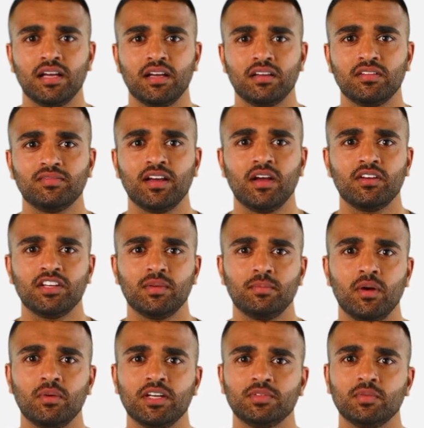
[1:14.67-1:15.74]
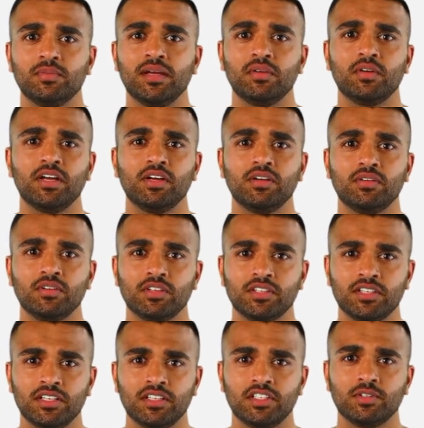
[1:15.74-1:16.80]
The following components will be reused:
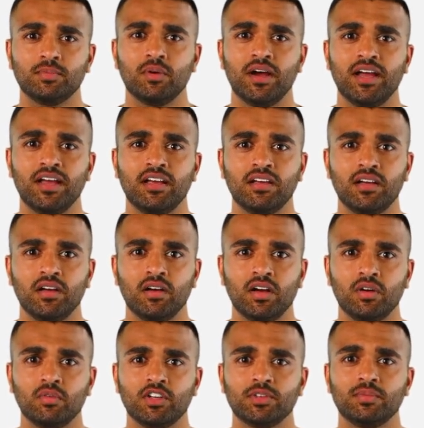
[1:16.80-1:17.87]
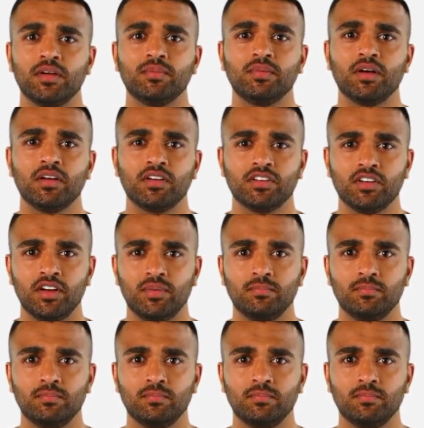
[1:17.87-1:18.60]
spring, lower spring perch,